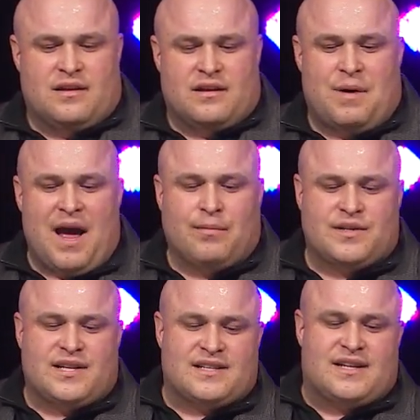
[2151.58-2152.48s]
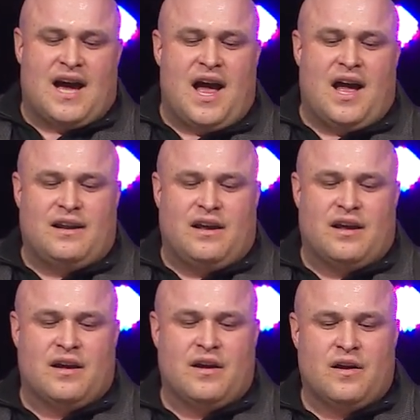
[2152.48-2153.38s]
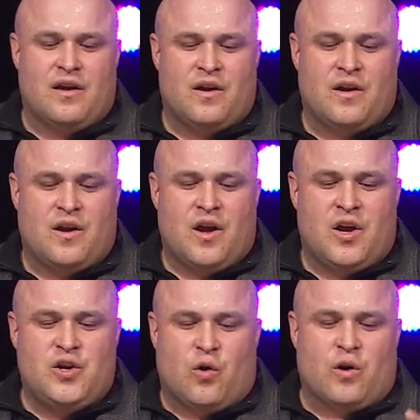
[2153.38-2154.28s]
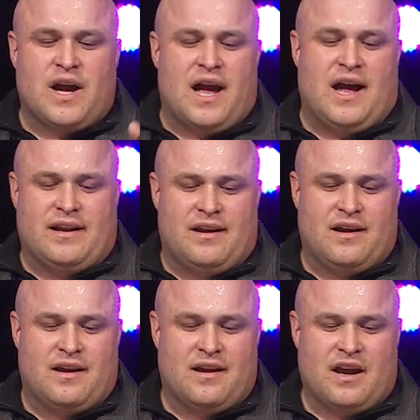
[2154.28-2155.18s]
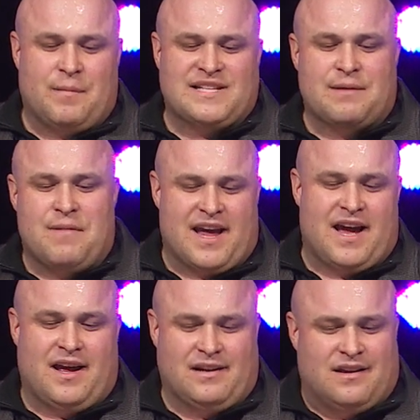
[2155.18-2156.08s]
The Bible says, God, your God, everybody say my God.